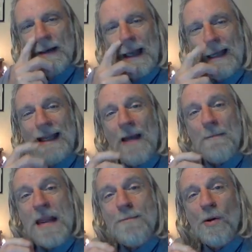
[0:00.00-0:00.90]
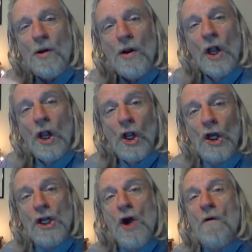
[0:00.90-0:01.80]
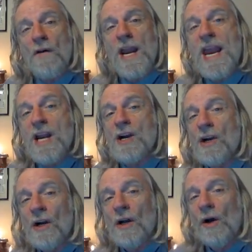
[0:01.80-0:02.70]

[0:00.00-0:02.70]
and get people looking over here